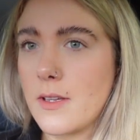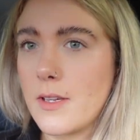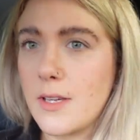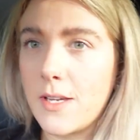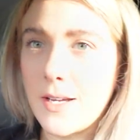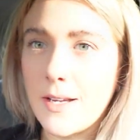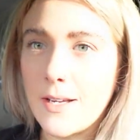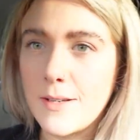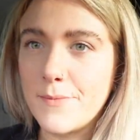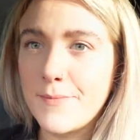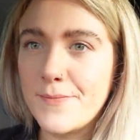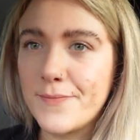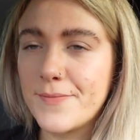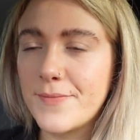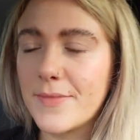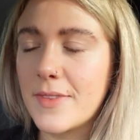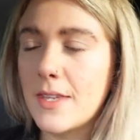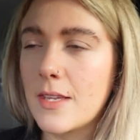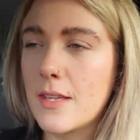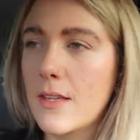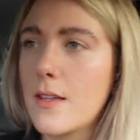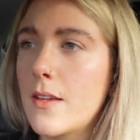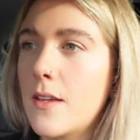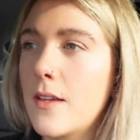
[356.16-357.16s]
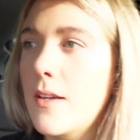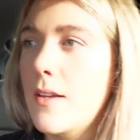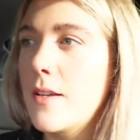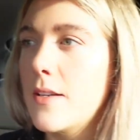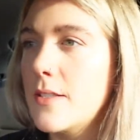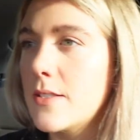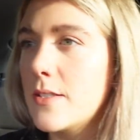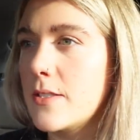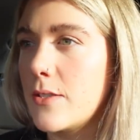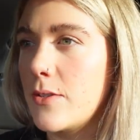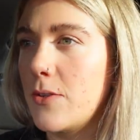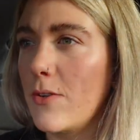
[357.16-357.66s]
Yeah.
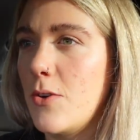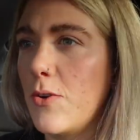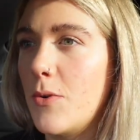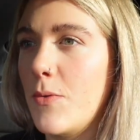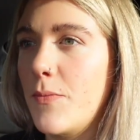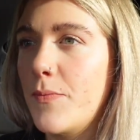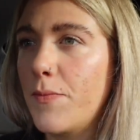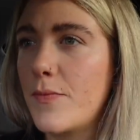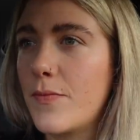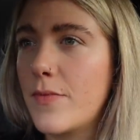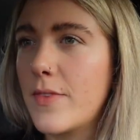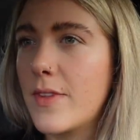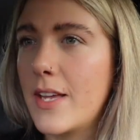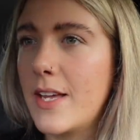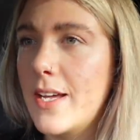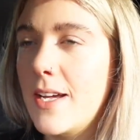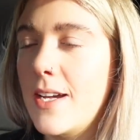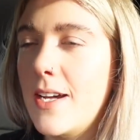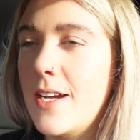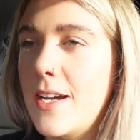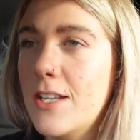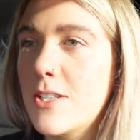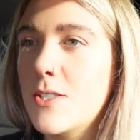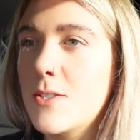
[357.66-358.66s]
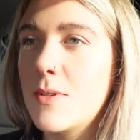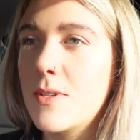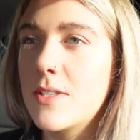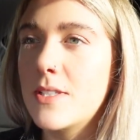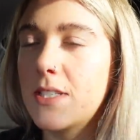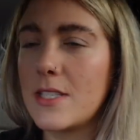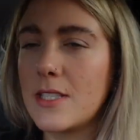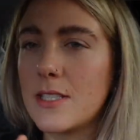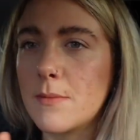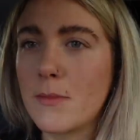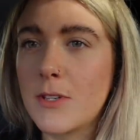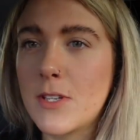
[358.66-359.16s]
So, I just want
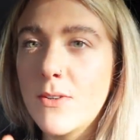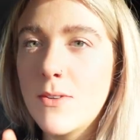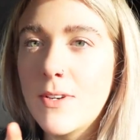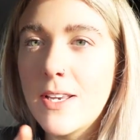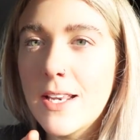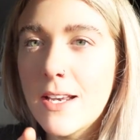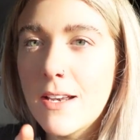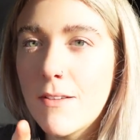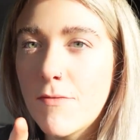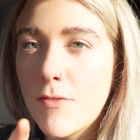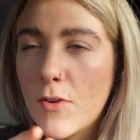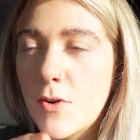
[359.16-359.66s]
to see some cute little